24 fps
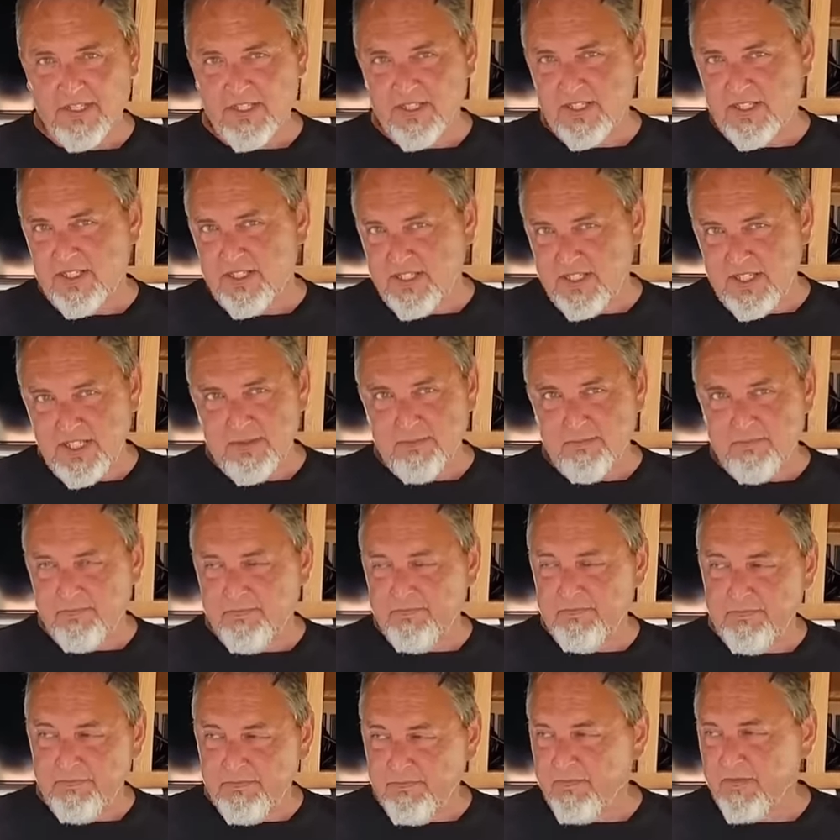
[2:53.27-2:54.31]
Just a deep
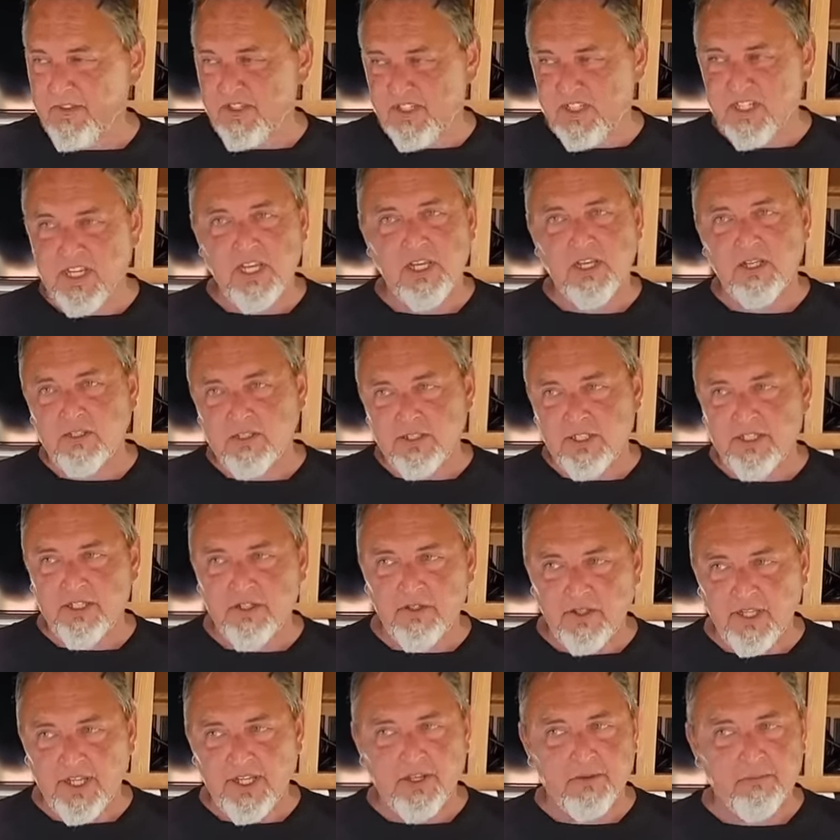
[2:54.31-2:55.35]
cell, you
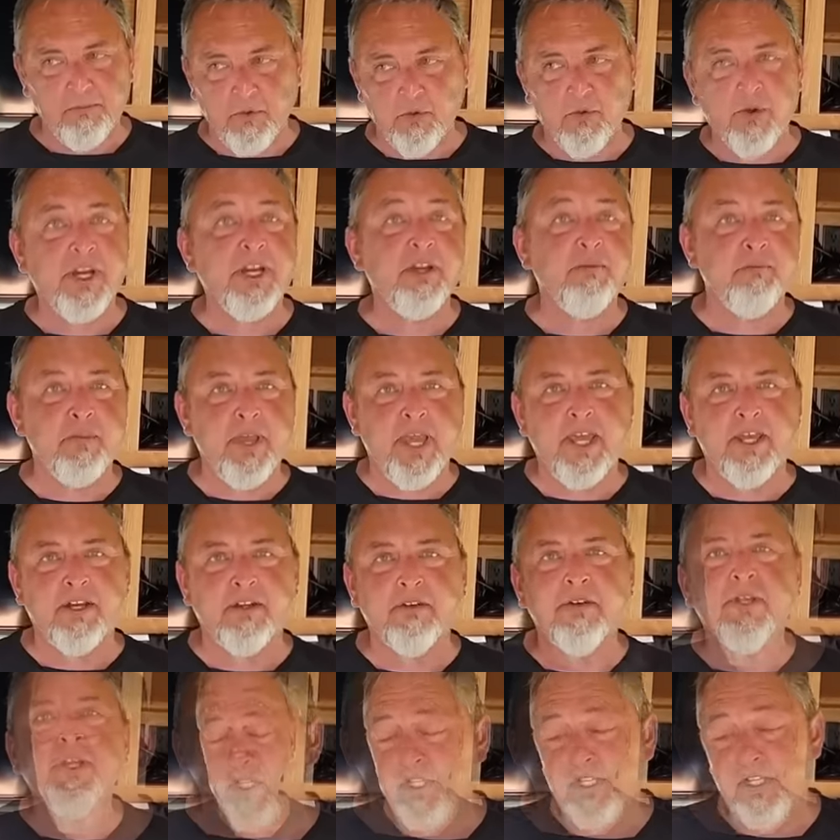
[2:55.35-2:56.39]
know, like a marine
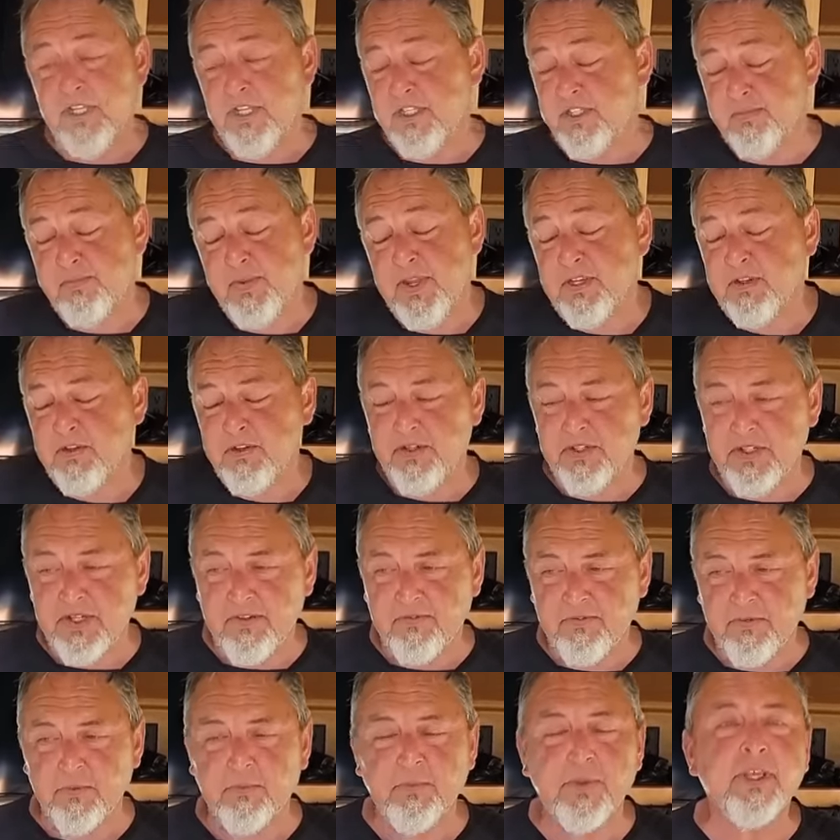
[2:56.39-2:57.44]
battery. It's been good
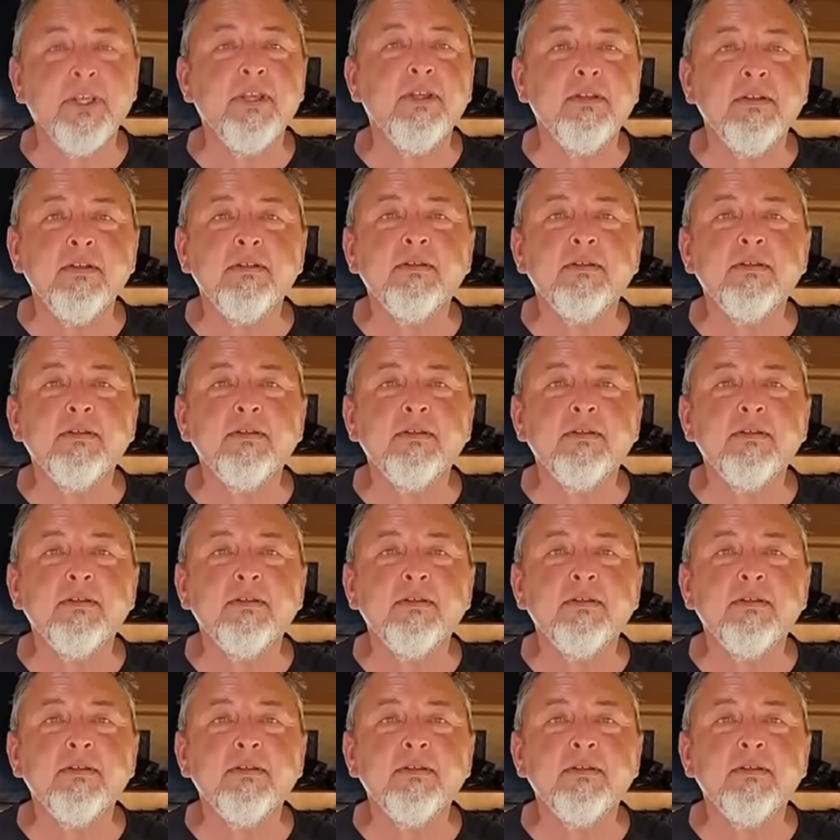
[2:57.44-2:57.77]
enough for me.